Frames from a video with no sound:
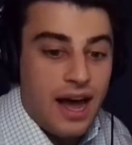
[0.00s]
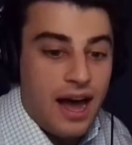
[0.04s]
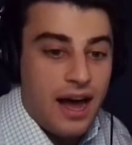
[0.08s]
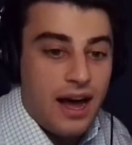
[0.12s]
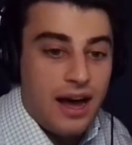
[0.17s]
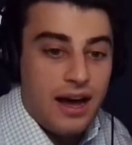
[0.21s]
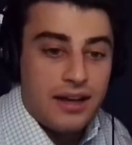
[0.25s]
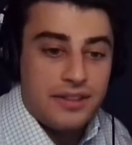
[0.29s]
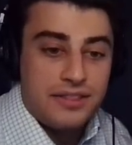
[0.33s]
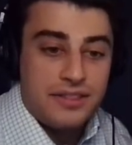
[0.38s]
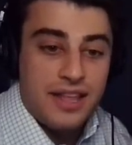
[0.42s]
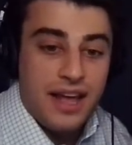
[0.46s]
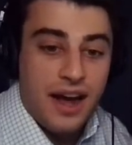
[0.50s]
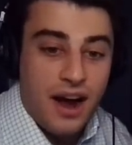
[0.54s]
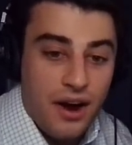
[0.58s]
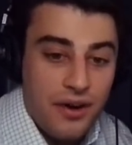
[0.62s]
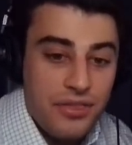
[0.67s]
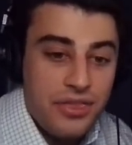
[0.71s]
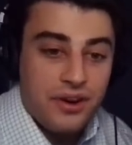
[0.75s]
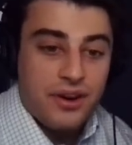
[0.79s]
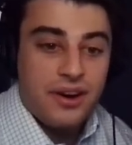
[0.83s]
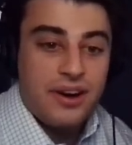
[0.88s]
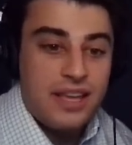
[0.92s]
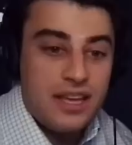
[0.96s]

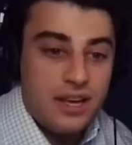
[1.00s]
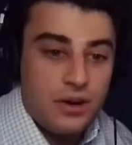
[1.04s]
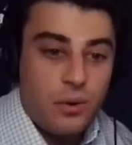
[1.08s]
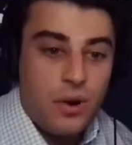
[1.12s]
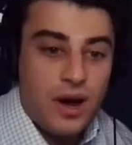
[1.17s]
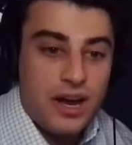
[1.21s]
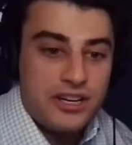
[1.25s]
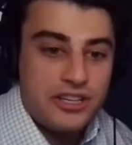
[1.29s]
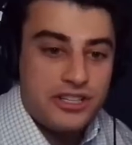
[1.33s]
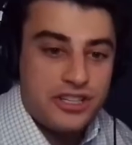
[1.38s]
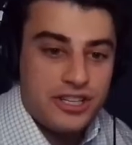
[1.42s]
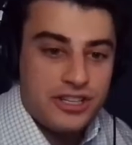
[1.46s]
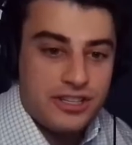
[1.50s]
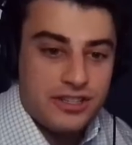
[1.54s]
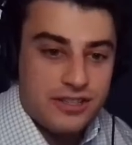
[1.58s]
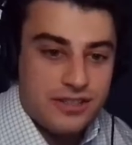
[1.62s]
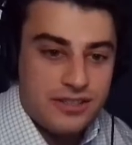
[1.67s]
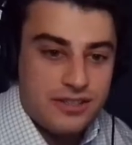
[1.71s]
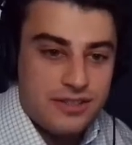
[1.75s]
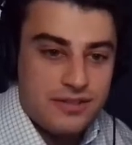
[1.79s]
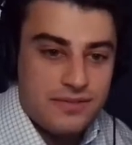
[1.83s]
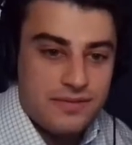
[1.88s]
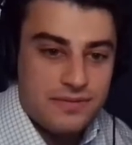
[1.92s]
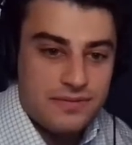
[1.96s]
Are there any
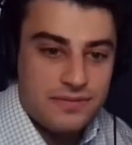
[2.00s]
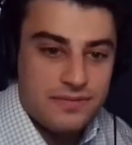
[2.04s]
questions?